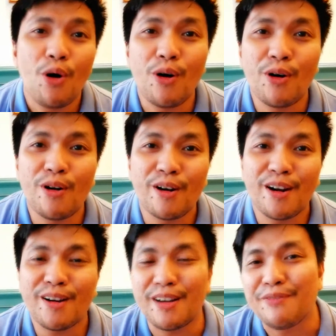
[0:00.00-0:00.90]

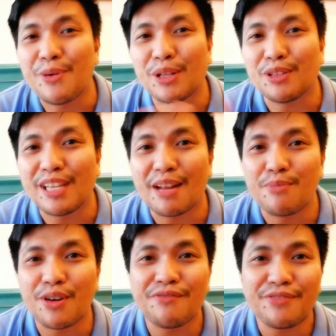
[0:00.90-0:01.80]
Or if you want to get
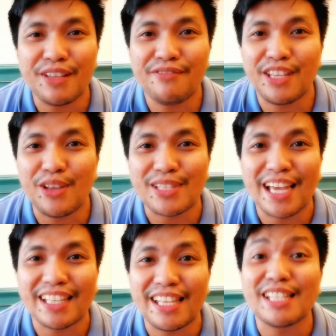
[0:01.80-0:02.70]
more free videos
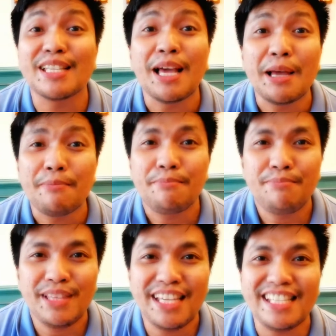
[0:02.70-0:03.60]
like this,
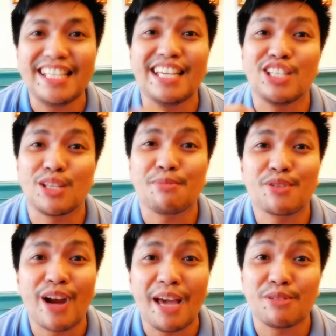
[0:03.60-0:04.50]
please hit
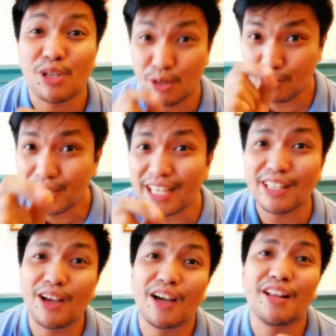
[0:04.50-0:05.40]
subscribe so you will get
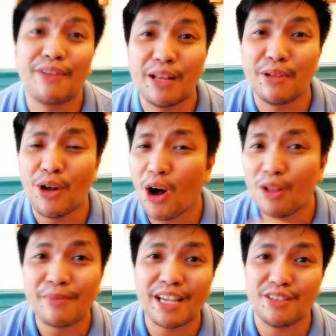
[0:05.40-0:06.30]
notified with all
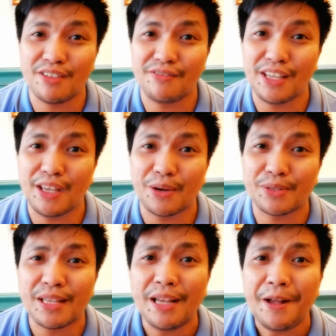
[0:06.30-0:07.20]
my new videos.